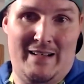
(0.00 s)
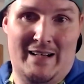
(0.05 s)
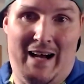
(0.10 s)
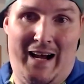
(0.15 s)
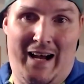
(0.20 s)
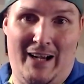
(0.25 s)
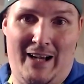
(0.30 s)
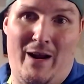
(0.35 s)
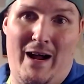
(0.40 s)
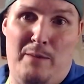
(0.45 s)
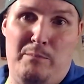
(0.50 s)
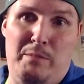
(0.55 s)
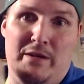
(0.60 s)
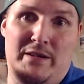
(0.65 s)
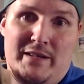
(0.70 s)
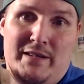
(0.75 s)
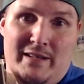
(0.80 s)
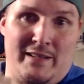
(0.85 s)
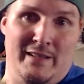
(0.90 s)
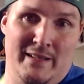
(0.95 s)
I grab it.
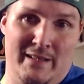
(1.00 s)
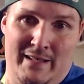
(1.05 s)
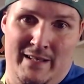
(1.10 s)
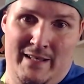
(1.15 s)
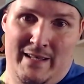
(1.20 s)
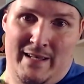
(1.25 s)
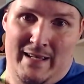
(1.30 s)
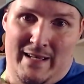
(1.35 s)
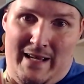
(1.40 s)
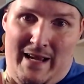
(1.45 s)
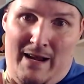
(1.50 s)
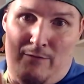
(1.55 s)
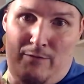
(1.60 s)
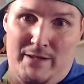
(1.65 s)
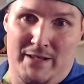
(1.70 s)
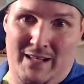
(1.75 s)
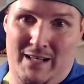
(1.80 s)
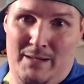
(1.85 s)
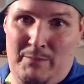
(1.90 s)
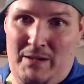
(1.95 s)
Every
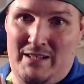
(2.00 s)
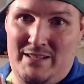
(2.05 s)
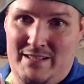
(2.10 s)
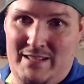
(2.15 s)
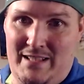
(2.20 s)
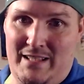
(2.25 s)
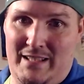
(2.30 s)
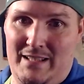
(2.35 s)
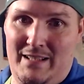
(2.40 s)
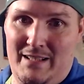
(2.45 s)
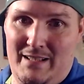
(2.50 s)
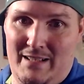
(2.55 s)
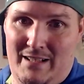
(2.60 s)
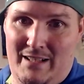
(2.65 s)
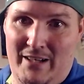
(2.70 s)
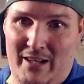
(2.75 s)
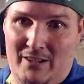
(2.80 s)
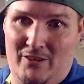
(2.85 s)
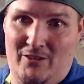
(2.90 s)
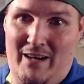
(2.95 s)
time I see a
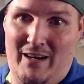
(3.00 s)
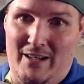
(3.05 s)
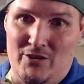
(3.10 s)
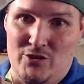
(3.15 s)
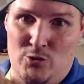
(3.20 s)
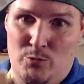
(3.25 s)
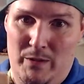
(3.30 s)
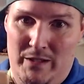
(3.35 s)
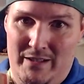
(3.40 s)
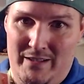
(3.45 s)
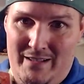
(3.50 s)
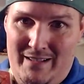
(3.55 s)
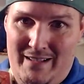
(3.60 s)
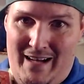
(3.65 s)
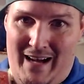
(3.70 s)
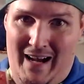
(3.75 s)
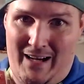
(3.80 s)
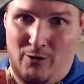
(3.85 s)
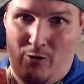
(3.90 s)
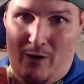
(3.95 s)
nutcracker suite,
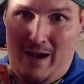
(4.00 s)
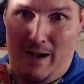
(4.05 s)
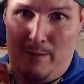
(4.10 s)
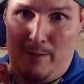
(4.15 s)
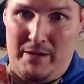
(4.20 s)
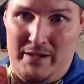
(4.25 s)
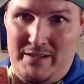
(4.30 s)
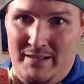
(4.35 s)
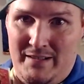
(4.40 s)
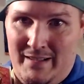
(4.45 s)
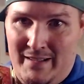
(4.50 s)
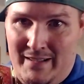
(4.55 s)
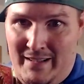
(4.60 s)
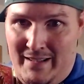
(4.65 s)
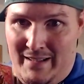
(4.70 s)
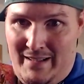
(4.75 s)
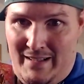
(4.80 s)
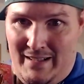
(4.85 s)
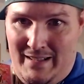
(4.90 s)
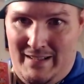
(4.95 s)
I grab it.
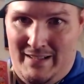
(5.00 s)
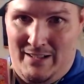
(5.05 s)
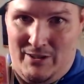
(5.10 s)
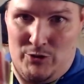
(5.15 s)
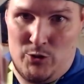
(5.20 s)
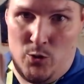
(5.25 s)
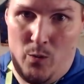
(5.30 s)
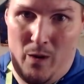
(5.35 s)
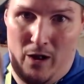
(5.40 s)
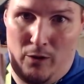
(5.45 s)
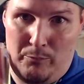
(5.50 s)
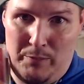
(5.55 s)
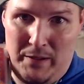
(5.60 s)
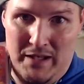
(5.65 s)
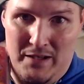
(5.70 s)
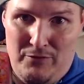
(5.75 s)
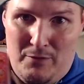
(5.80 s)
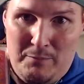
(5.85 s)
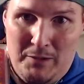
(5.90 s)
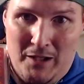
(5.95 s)

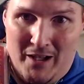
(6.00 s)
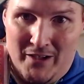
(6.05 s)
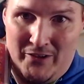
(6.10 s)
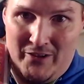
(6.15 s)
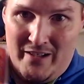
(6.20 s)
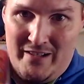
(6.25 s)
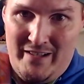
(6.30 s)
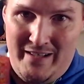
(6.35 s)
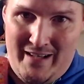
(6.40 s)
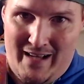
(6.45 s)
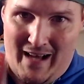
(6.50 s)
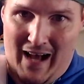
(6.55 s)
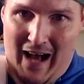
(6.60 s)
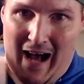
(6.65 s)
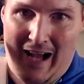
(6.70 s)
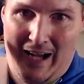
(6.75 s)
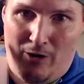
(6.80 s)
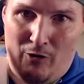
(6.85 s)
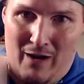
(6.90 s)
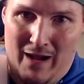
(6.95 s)
2LP from London,
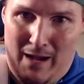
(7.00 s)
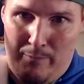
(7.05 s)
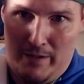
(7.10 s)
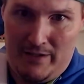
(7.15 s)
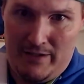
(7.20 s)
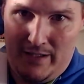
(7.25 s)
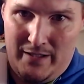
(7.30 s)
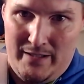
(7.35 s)
I grab it.